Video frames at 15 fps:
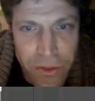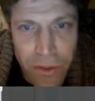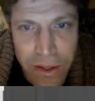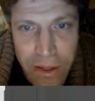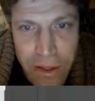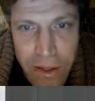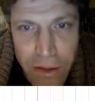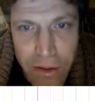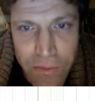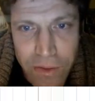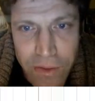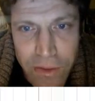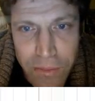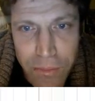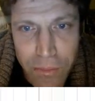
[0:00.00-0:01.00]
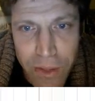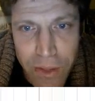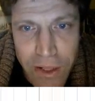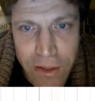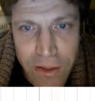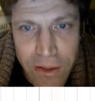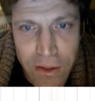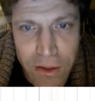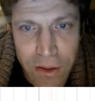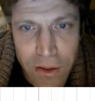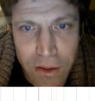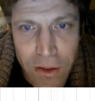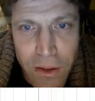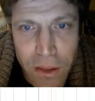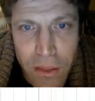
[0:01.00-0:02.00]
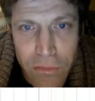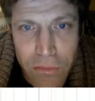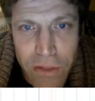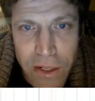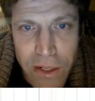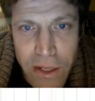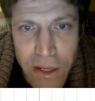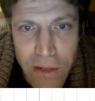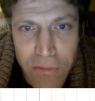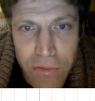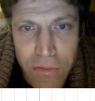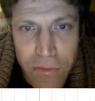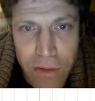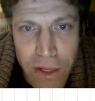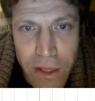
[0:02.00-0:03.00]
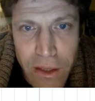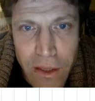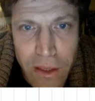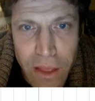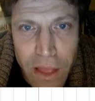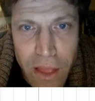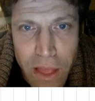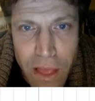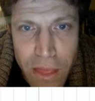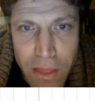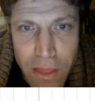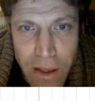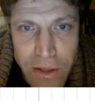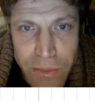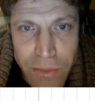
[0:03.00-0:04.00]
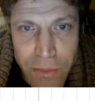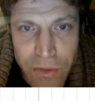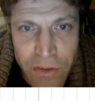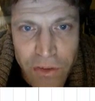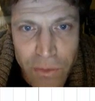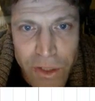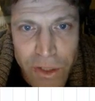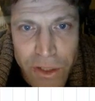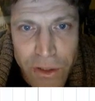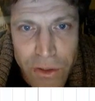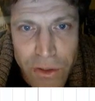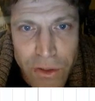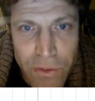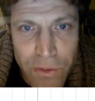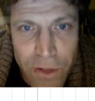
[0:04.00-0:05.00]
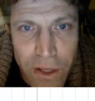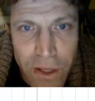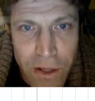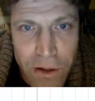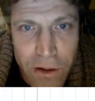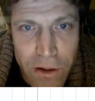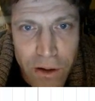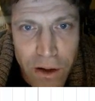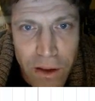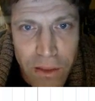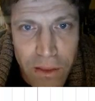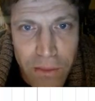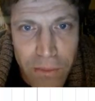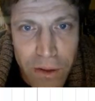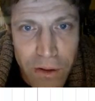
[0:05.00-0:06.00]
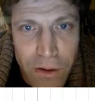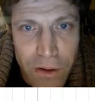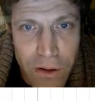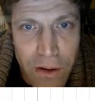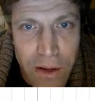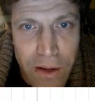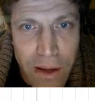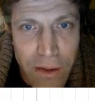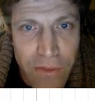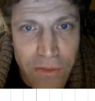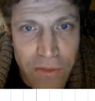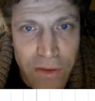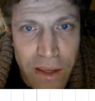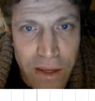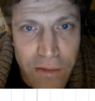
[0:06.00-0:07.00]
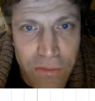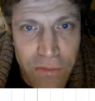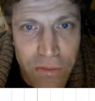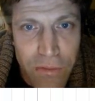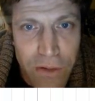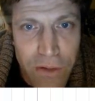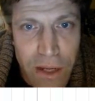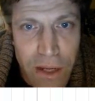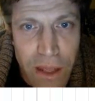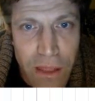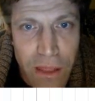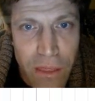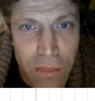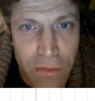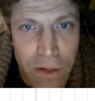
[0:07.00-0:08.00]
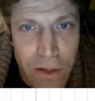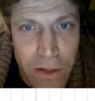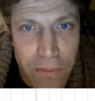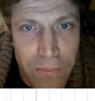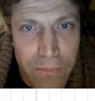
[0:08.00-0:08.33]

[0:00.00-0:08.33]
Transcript: like here I've got the point 3, negative 3. I should be able to switch those over here in the mirror, and now it's negative 3 and 3.